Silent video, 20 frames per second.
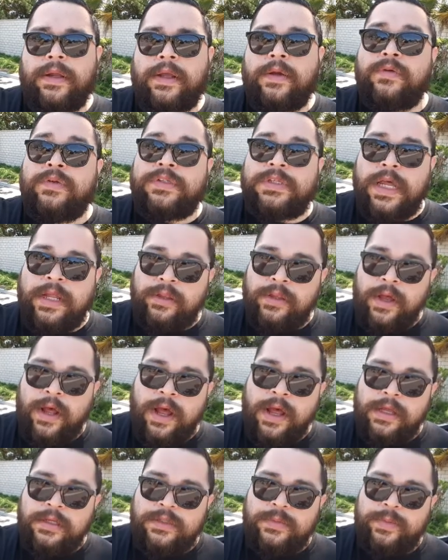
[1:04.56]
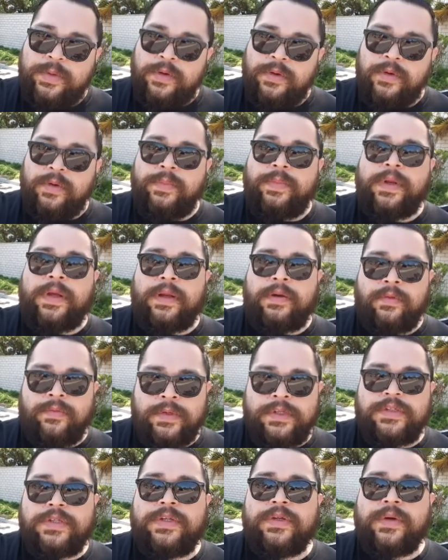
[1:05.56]
it was at the hospital, but
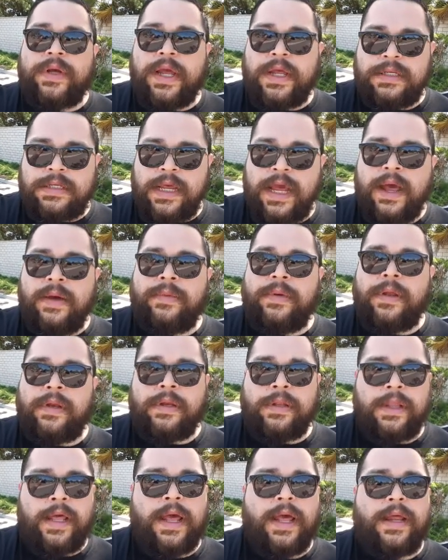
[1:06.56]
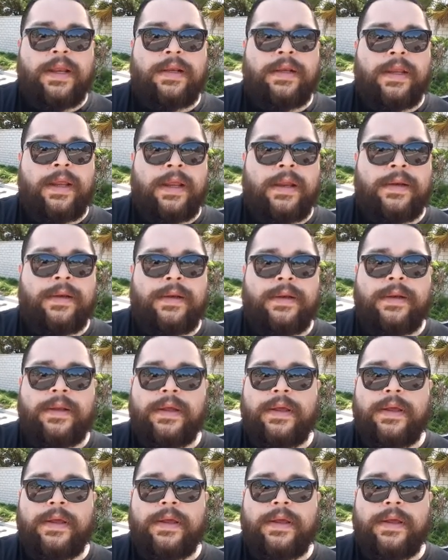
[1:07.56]
we still got to have all of that and